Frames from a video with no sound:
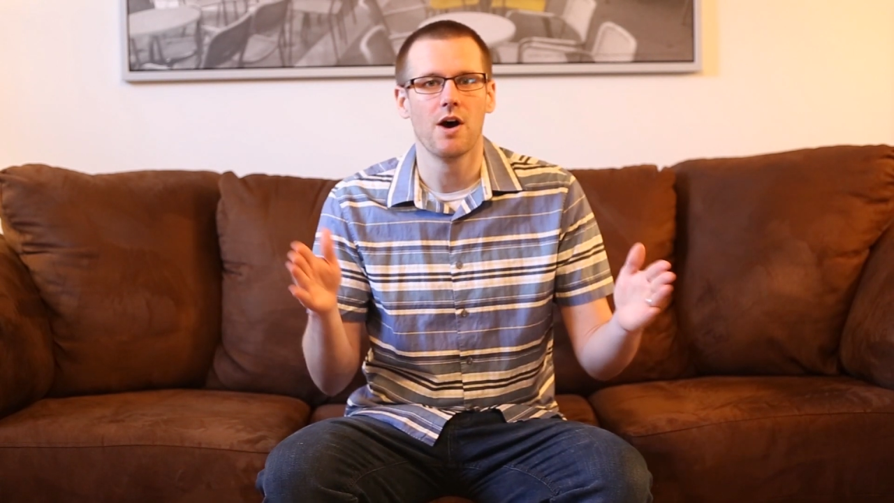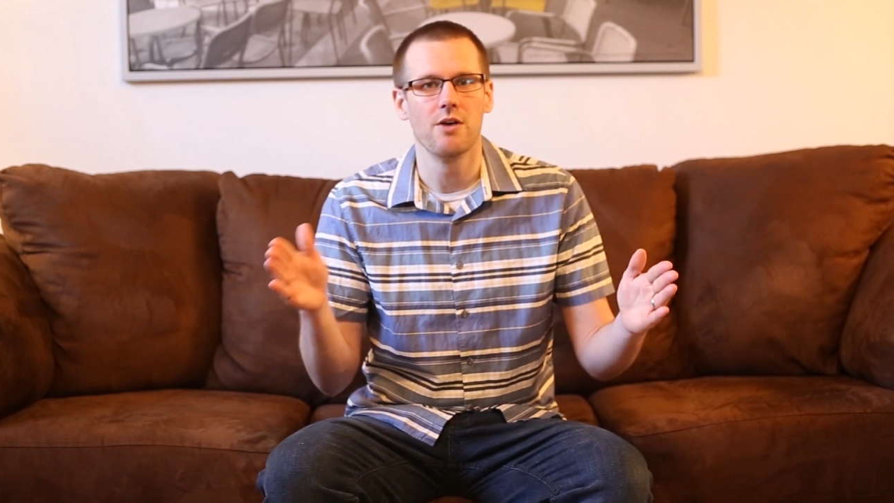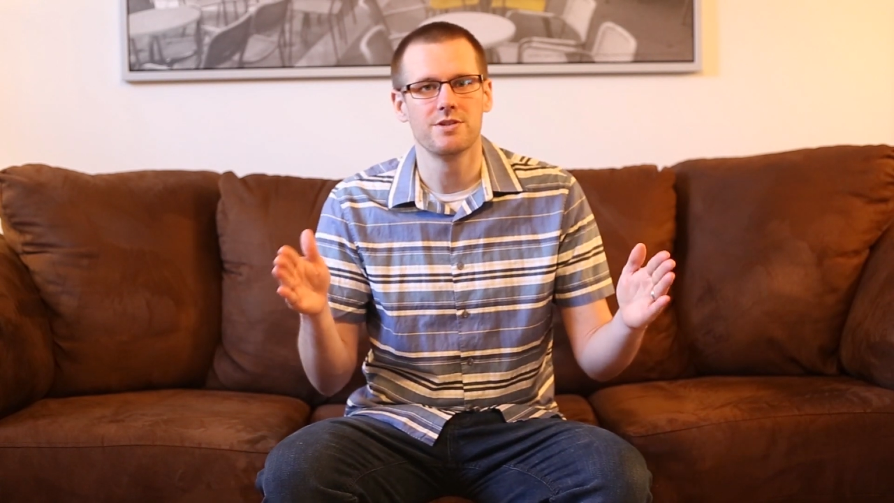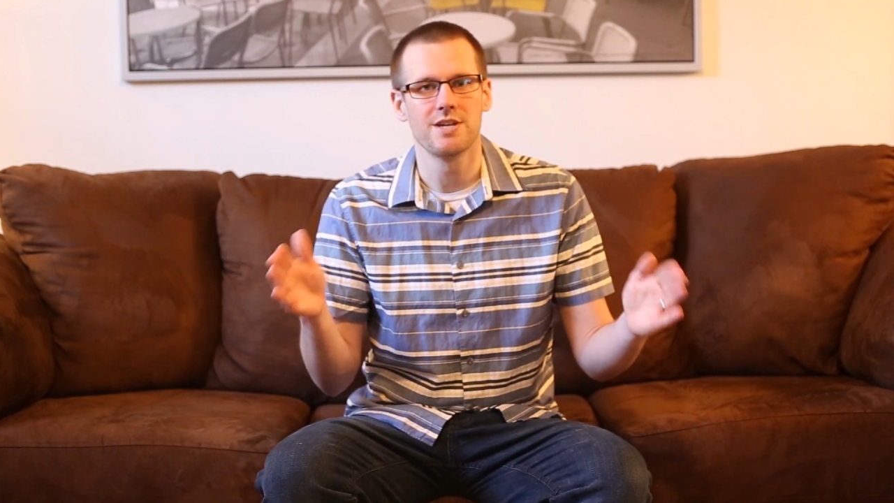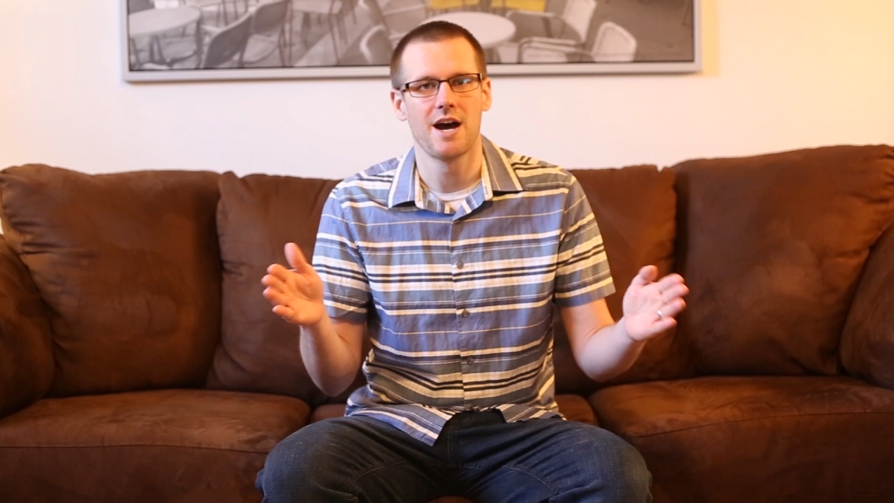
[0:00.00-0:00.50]

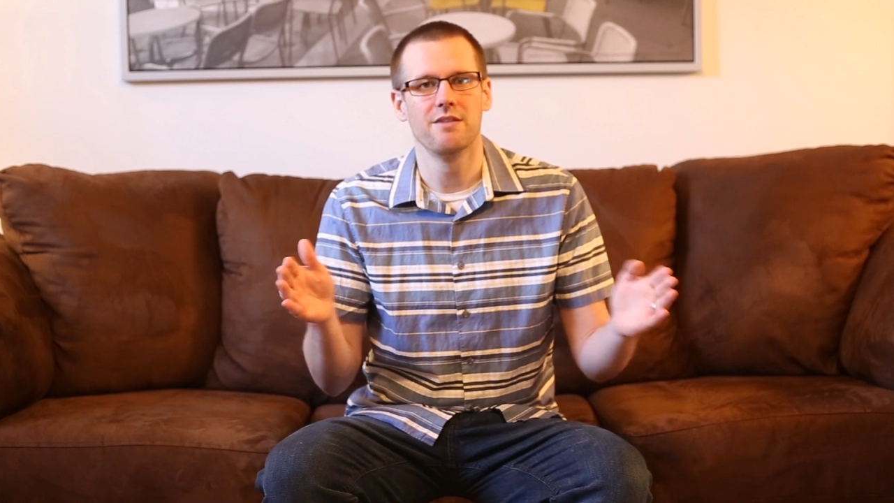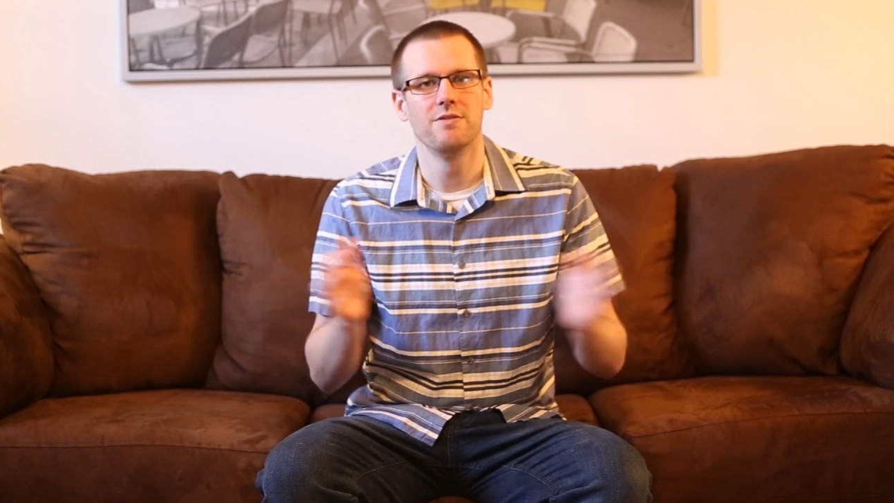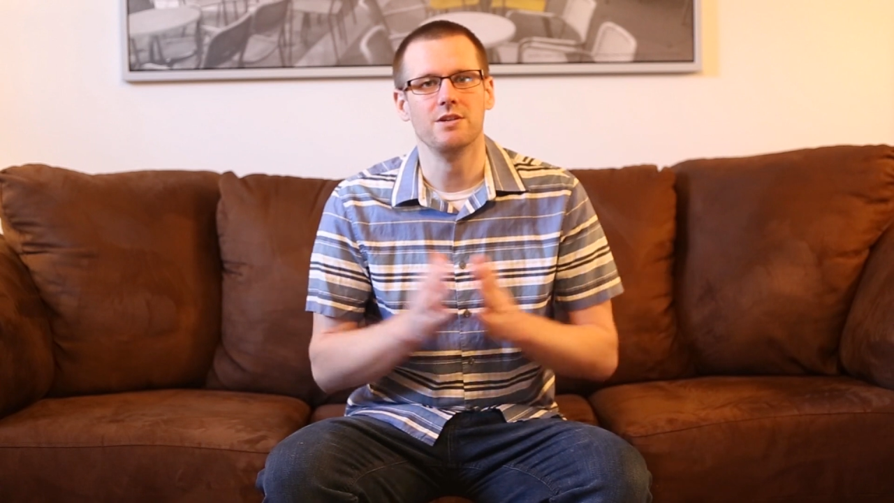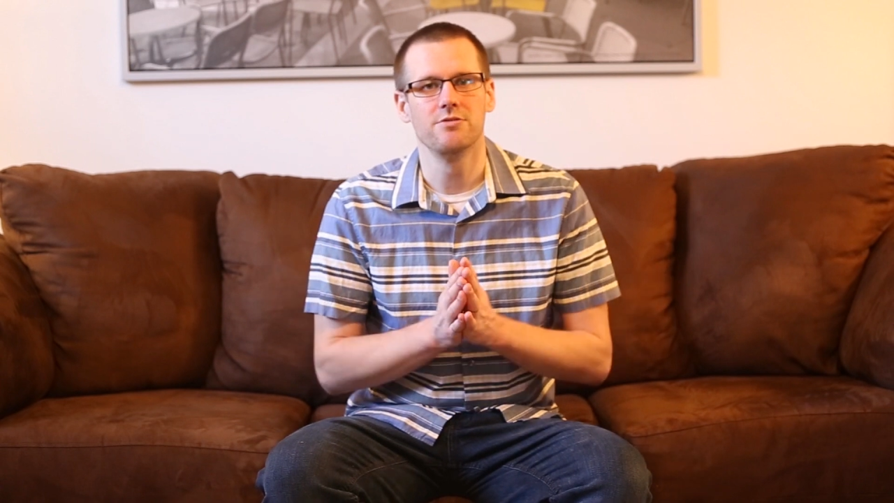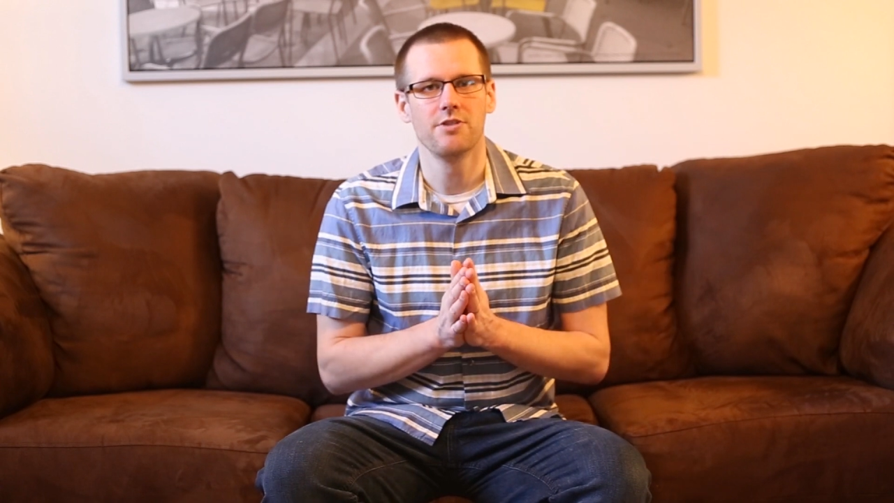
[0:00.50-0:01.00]
outside of
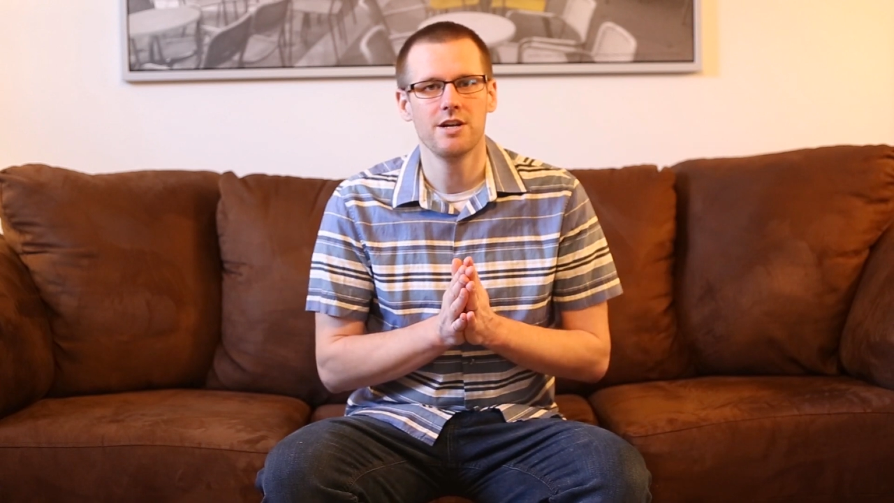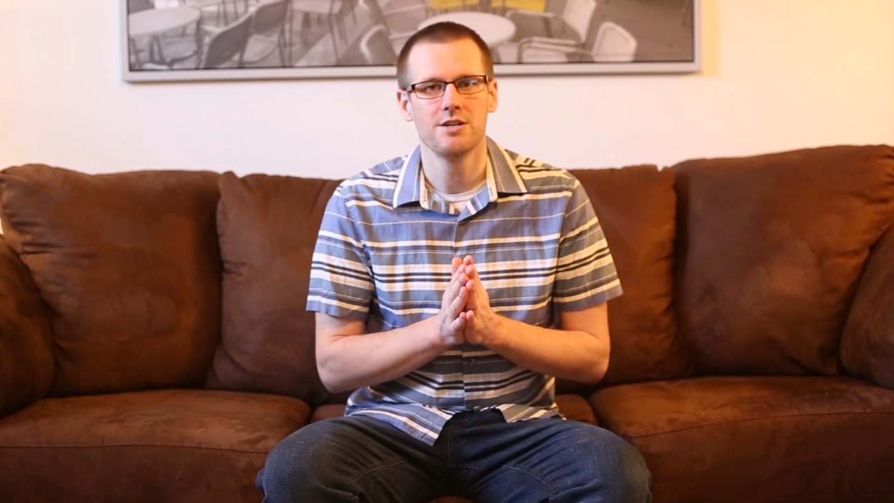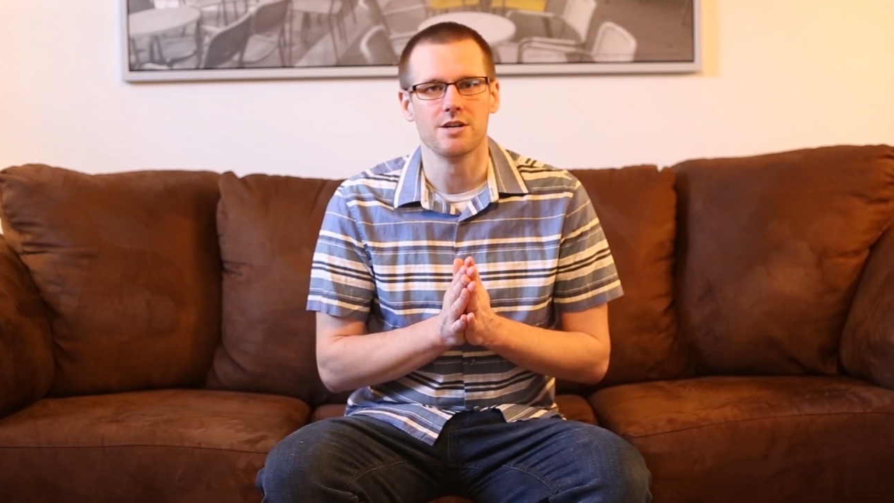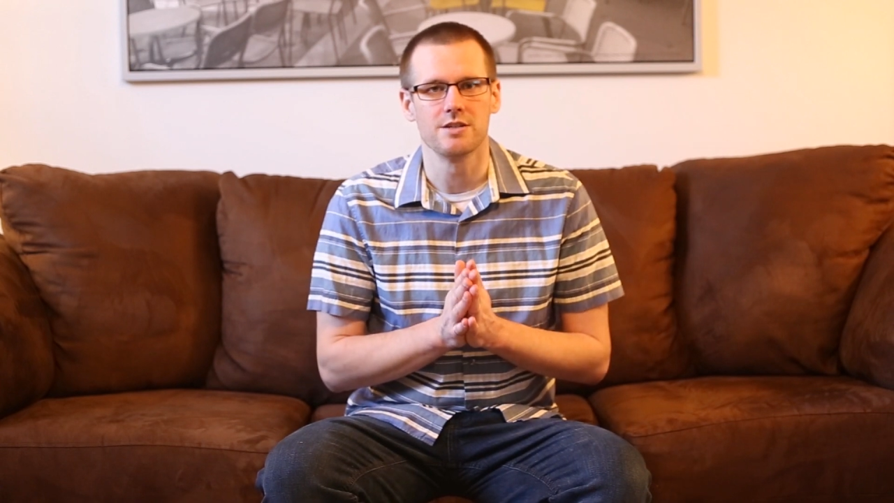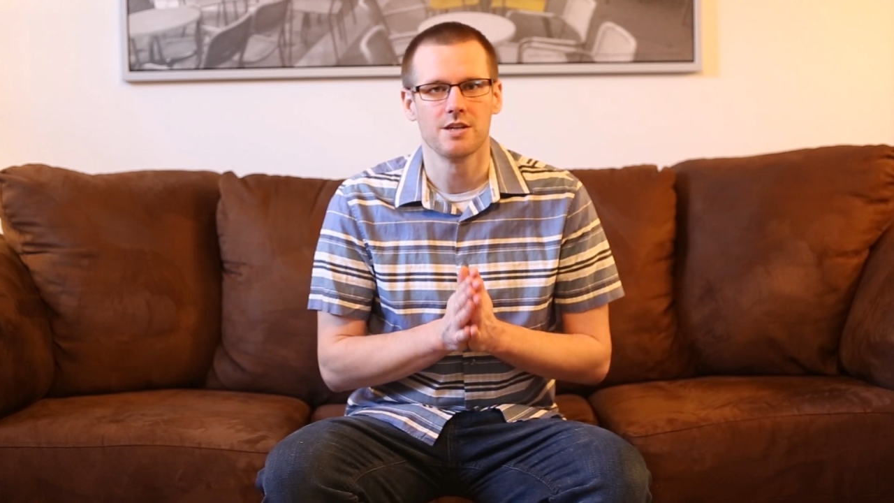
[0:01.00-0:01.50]
these
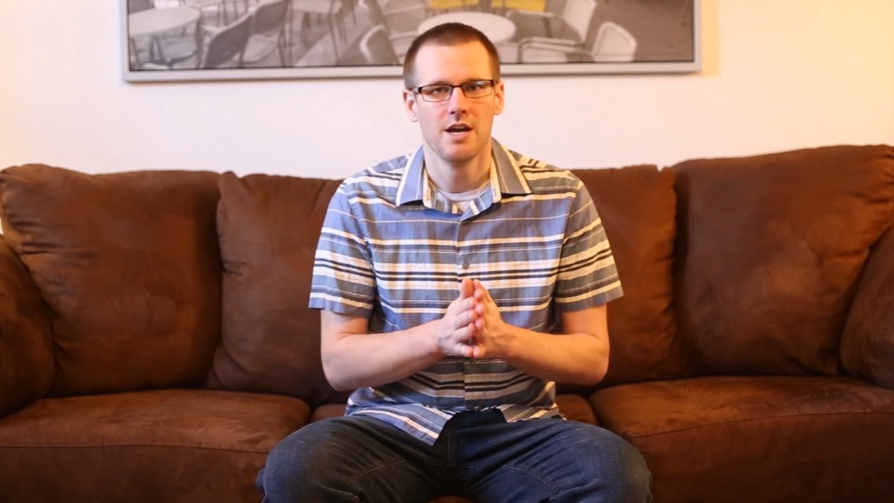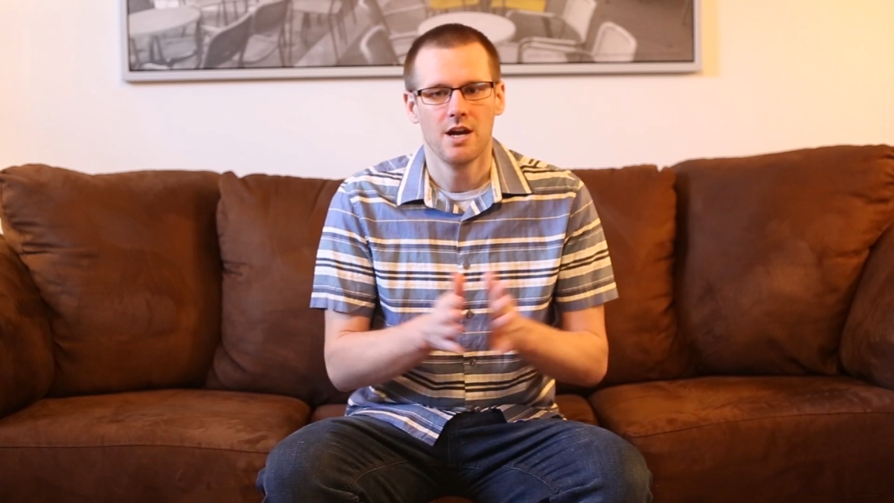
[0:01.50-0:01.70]
ranges.